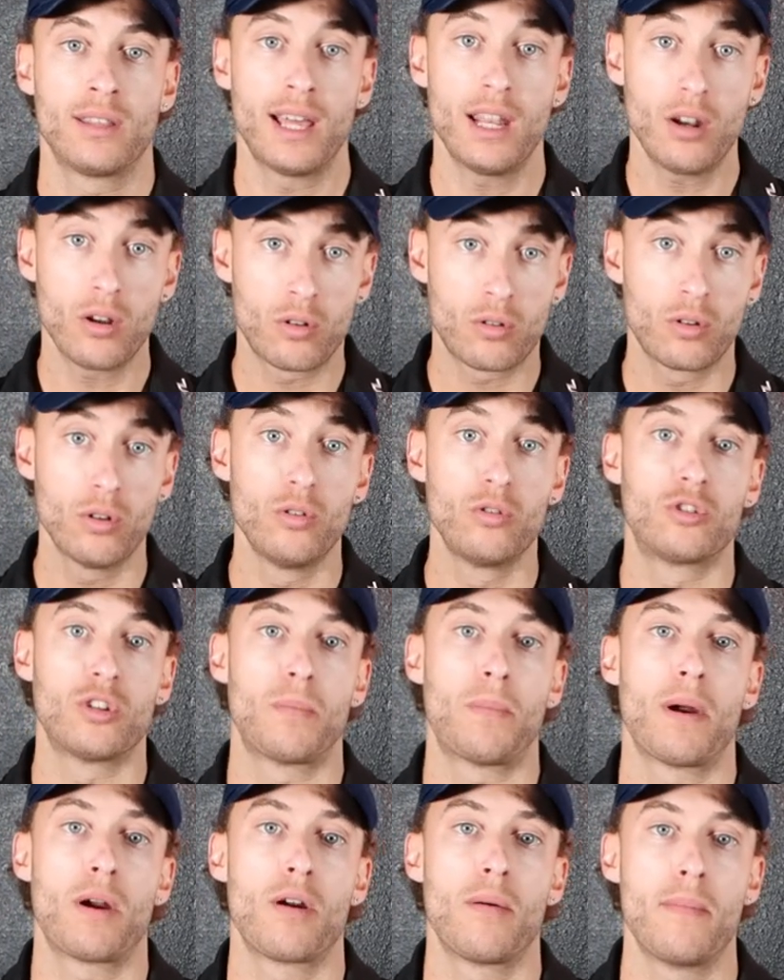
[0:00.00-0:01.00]
That includes the
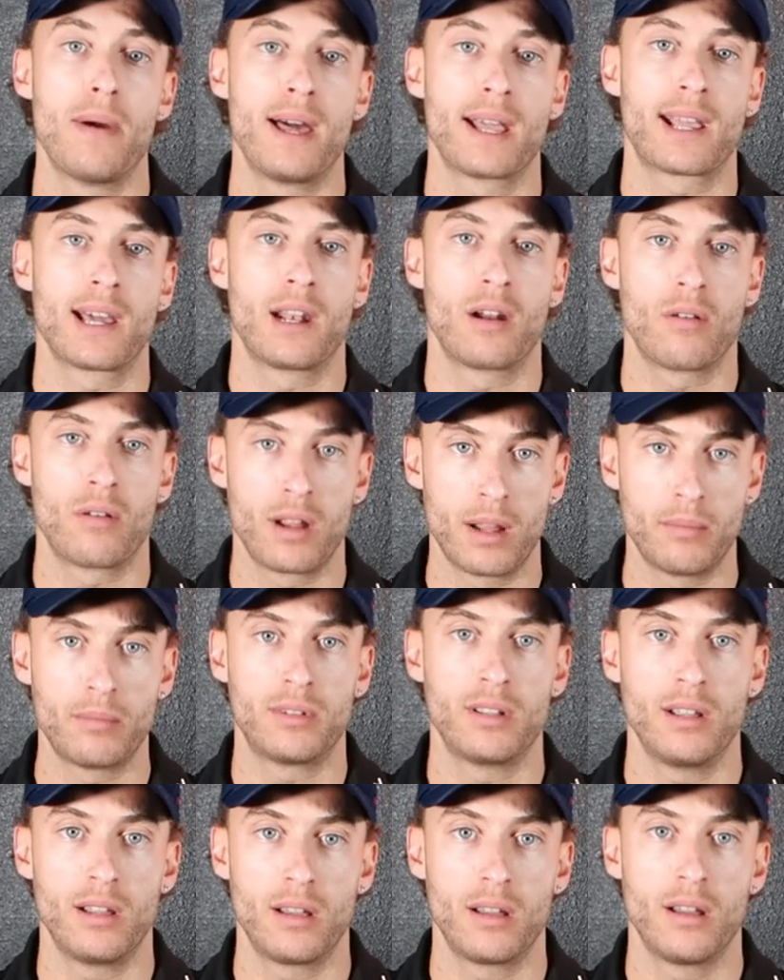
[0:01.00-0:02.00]
paramedic
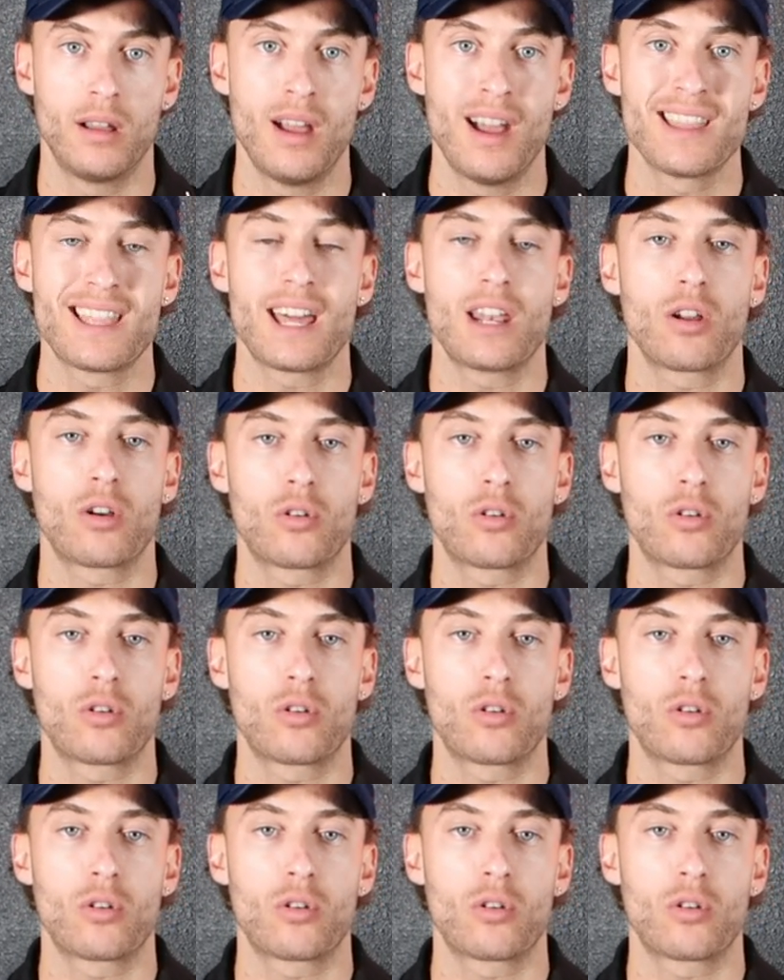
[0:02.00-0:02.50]
NREMT. That